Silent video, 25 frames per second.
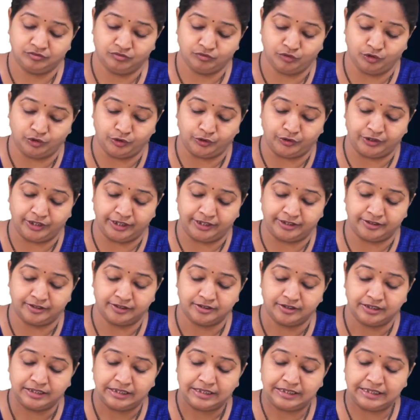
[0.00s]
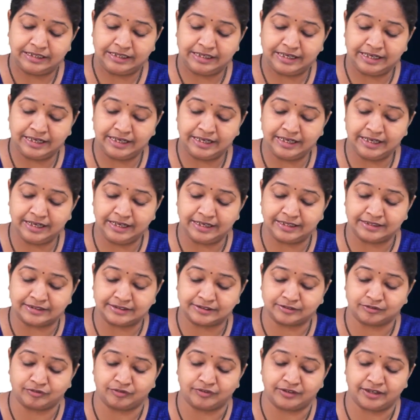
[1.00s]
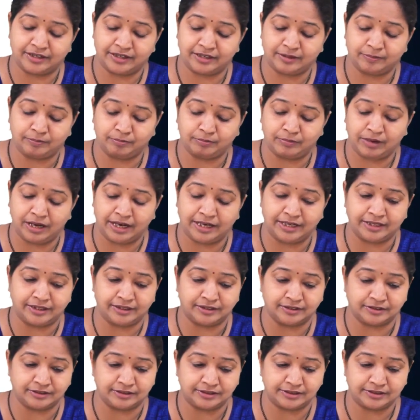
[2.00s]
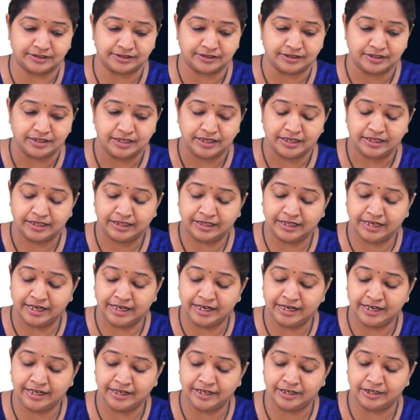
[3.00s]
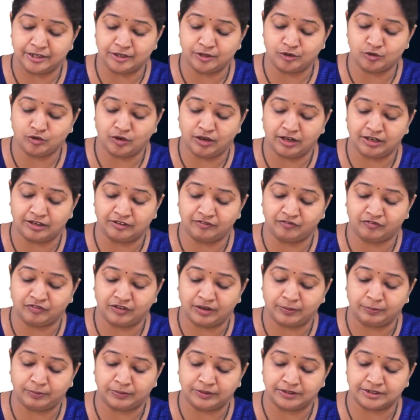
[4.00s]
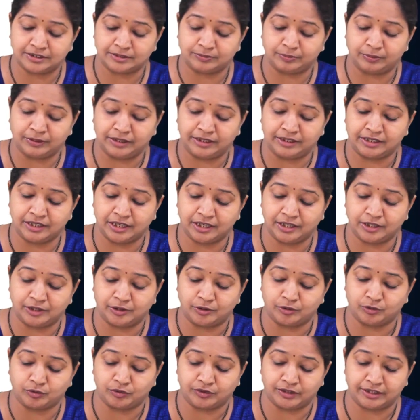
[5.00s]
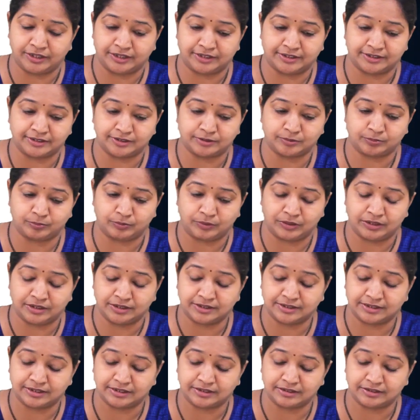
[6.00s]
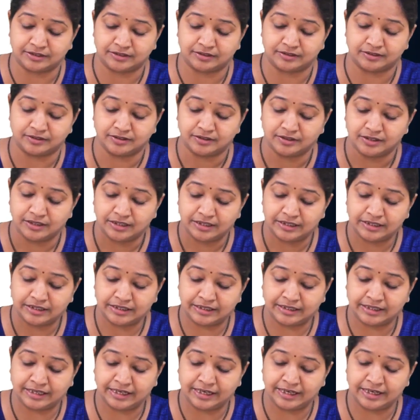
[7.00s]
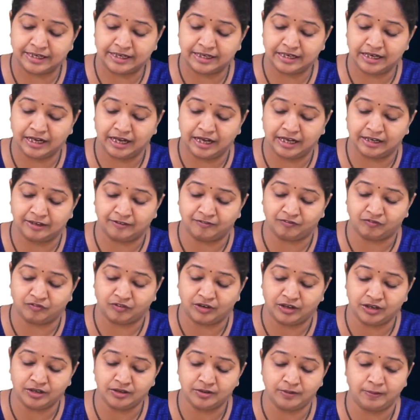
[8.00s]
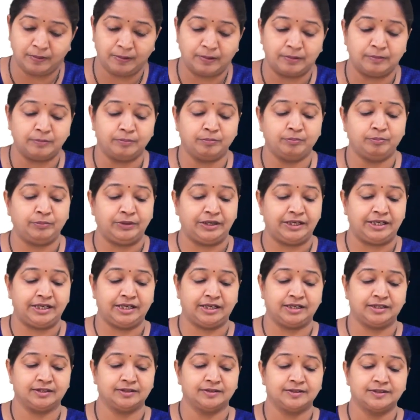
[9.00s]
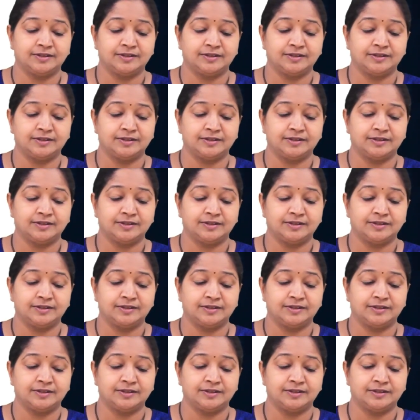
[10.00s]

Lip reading: What do you get? Kx square minus k into alpha plus beta into x plus k alpha beta.